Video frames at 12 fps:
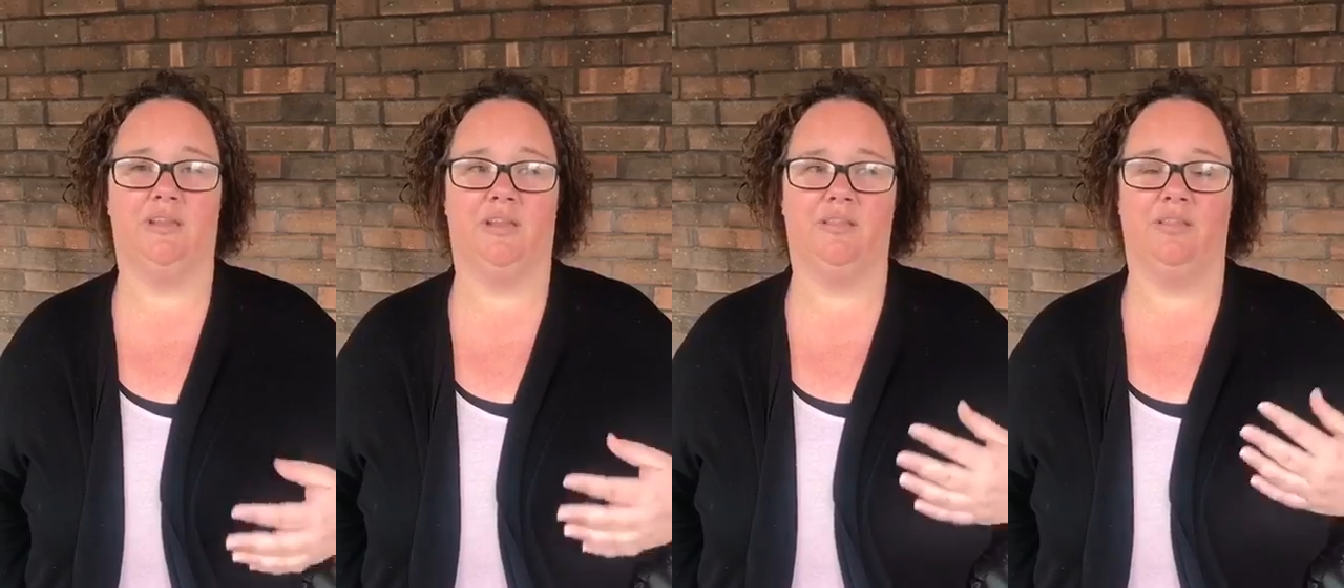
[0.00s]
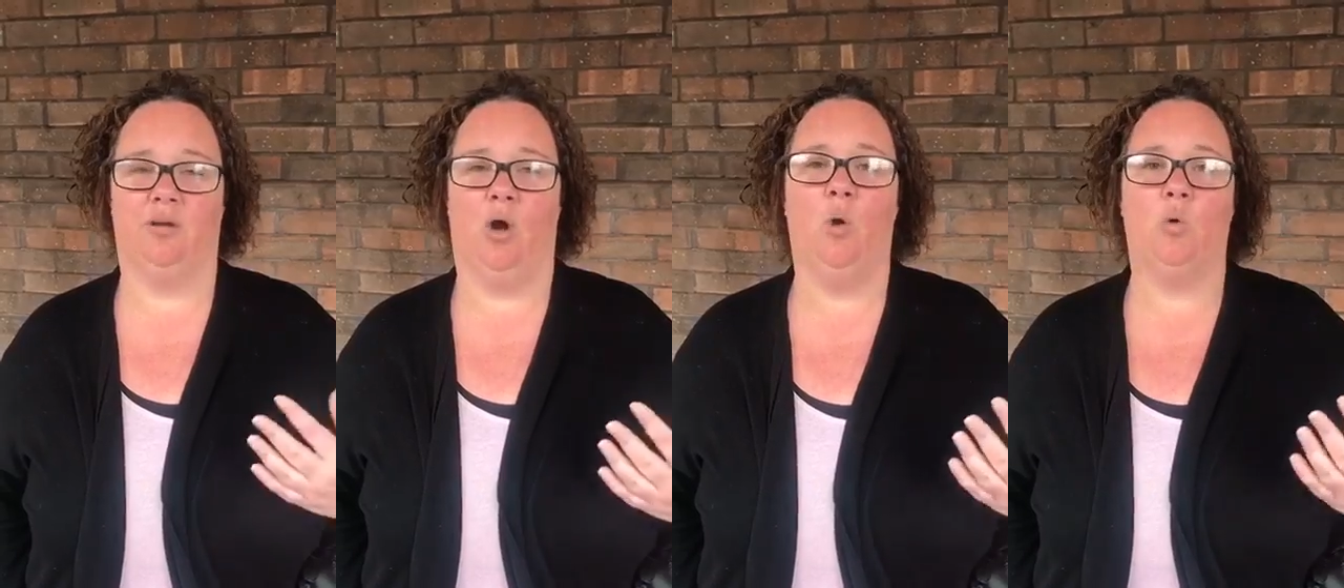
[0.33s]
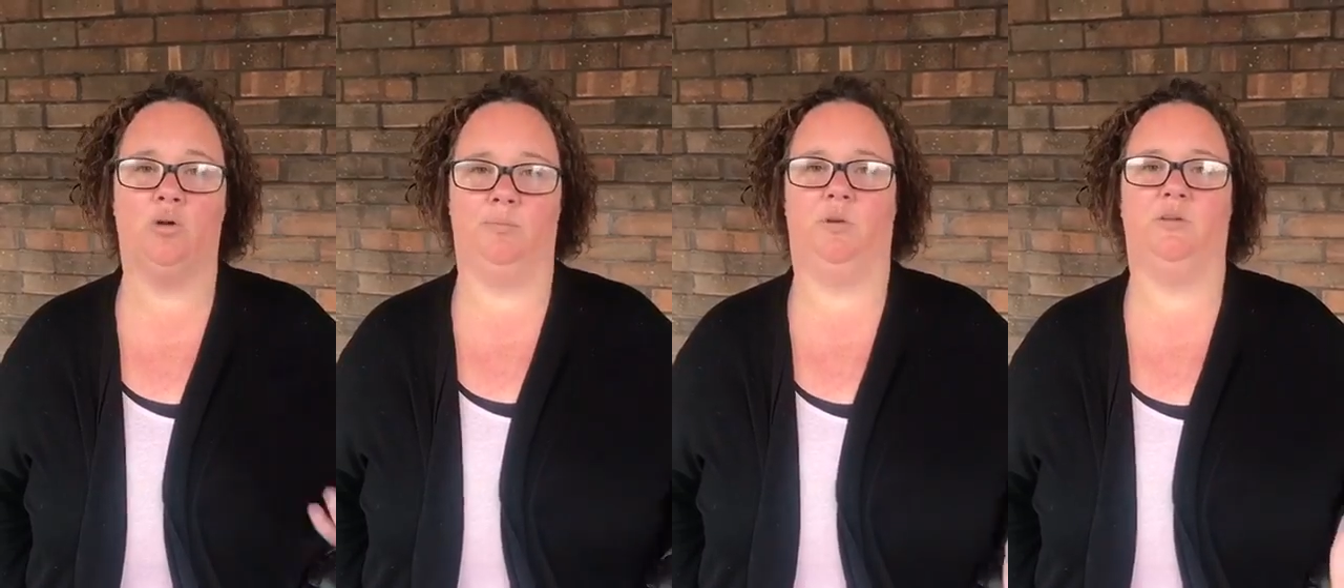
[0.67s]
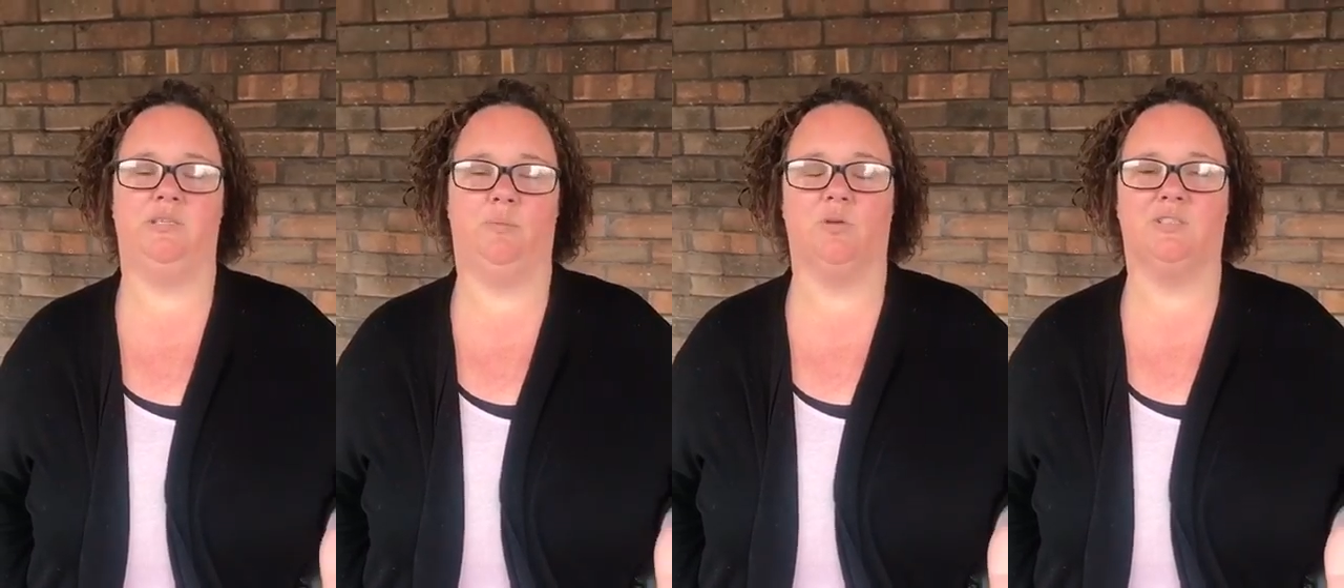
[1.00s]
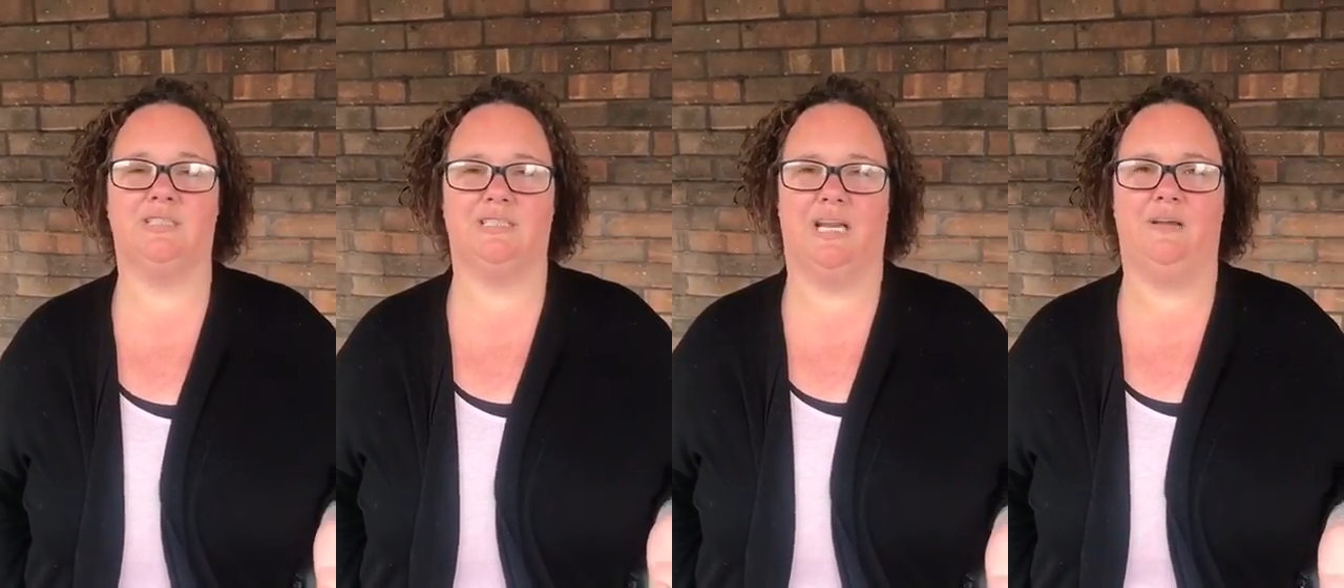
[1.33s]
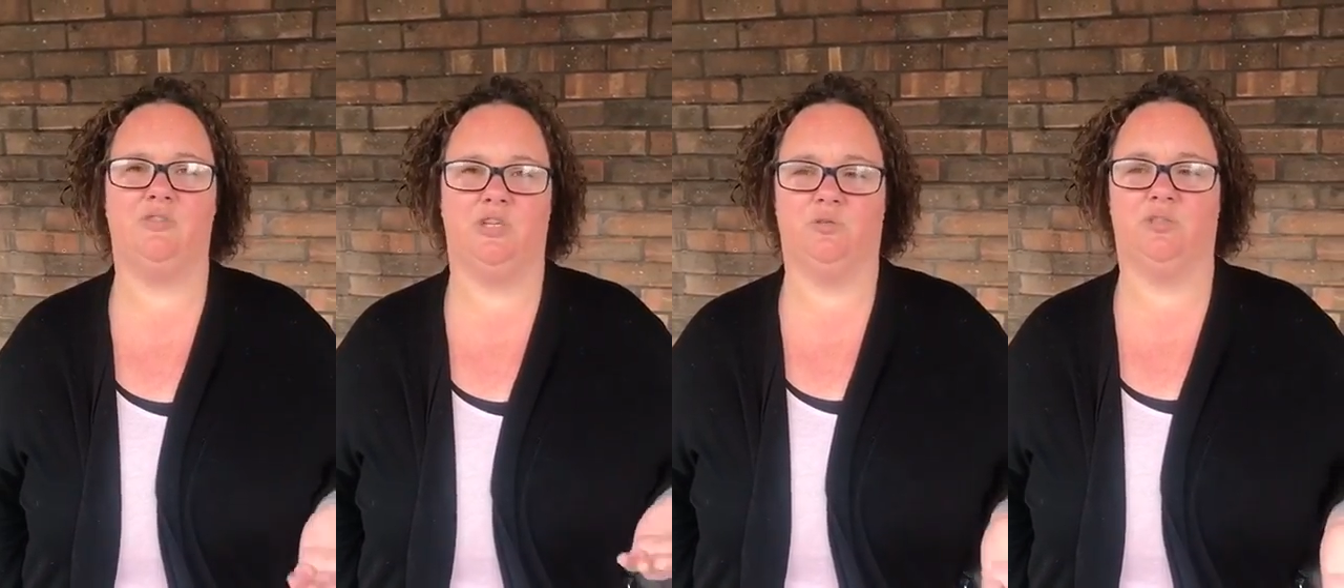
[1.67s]
that the whole community wants to
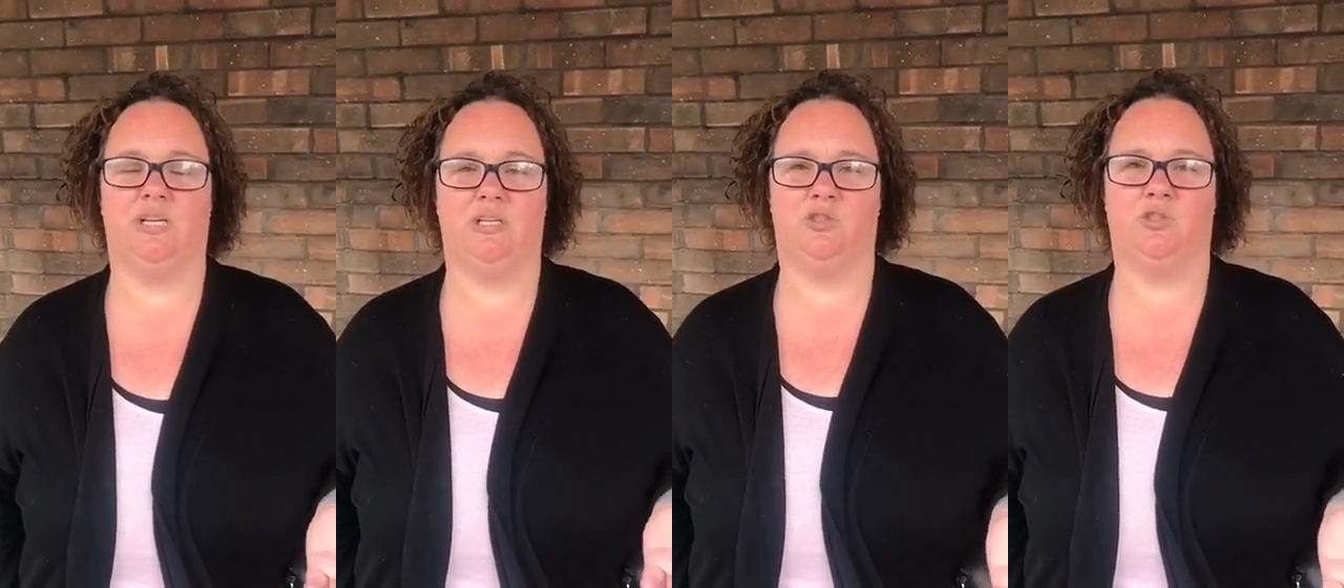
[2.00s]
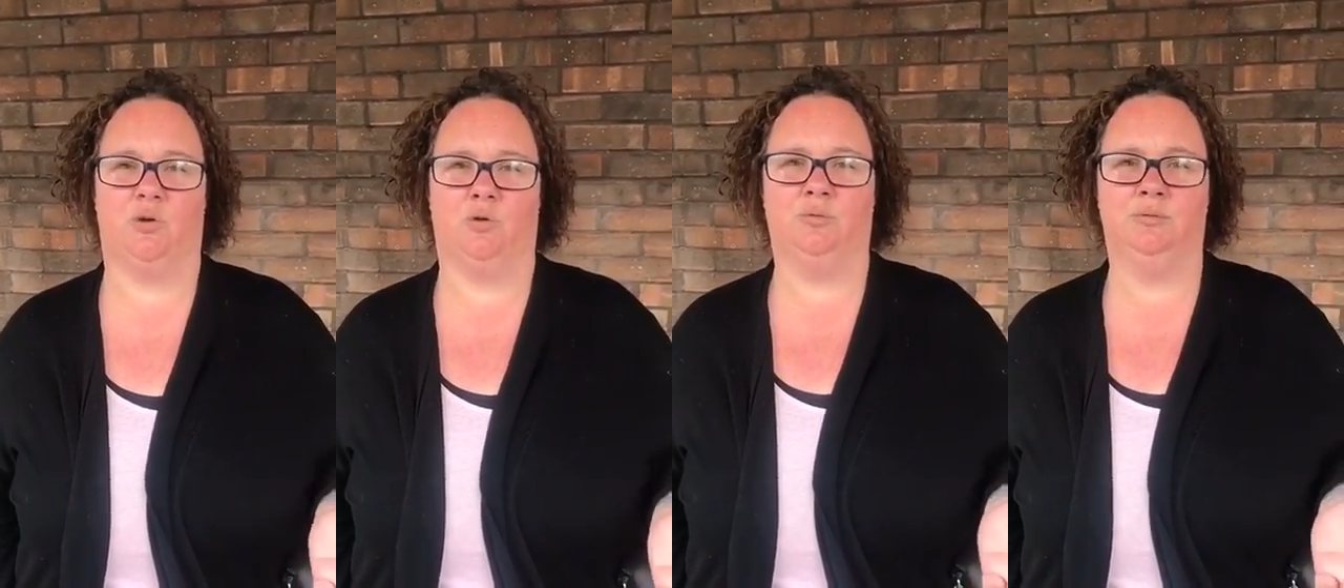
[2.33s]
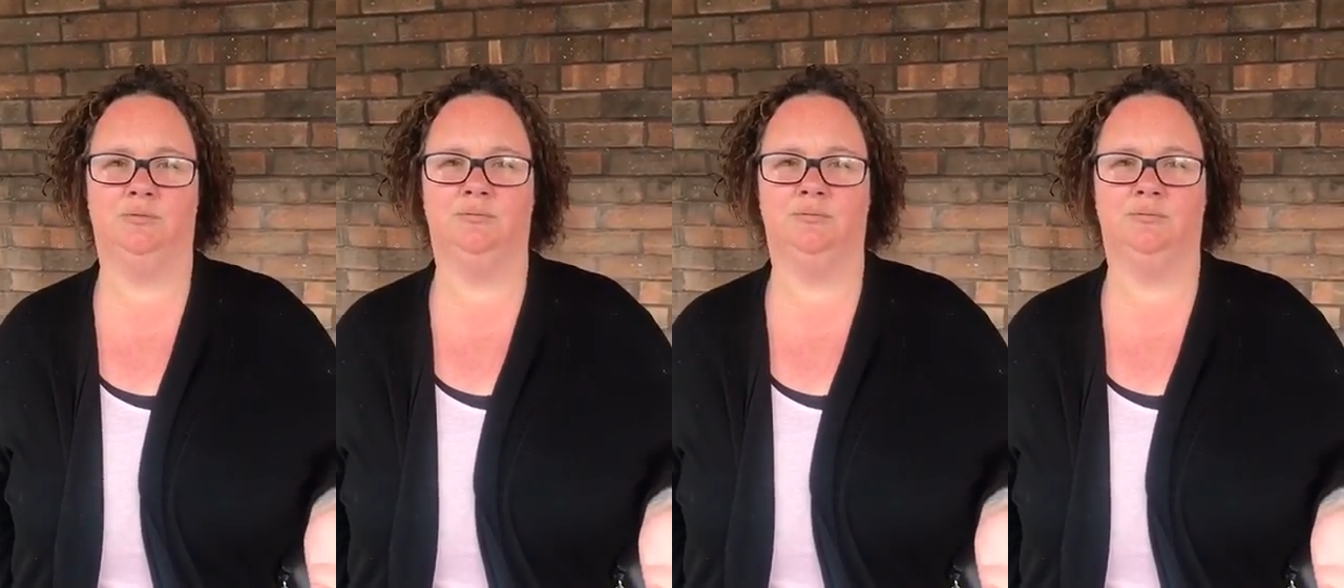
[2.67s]
save children in school.